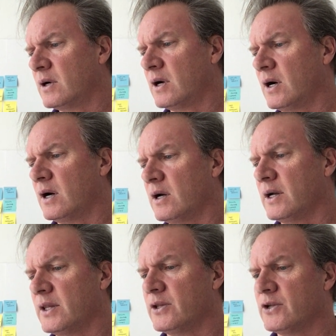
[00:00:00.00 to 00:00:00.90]

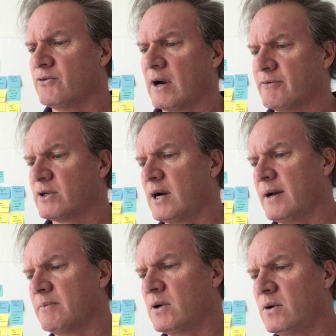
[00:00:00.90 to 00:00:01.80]
and then the drive
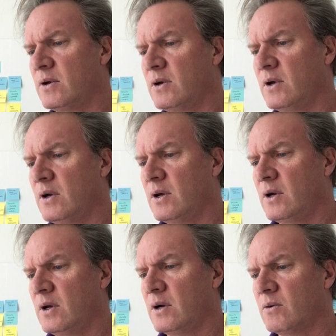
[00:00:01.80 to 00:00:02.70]
time,
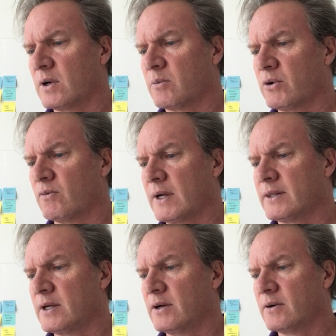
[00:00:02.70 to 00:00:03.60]
we're going to put right
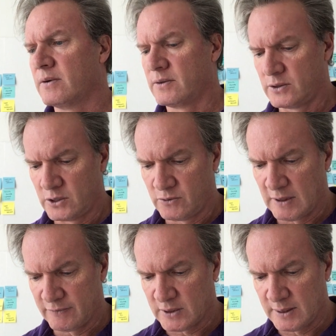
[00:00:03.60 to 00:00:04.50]
there. This is the
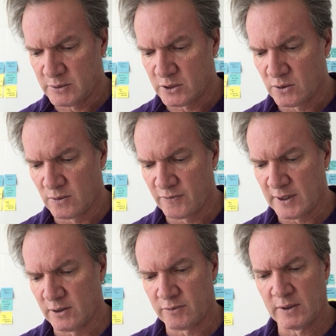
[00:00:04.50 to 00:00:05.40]
drive time. So if I
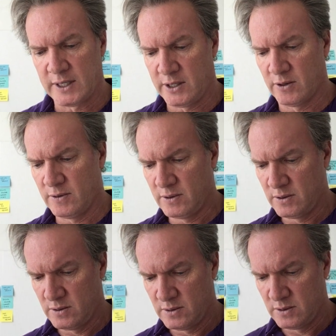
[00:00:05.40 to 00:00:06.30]
look right here,
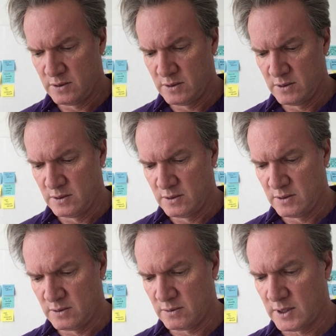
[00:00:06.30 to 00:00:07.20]

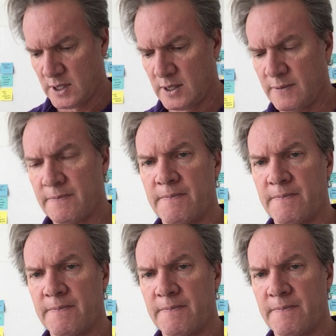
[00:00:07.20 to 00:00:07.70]
okay,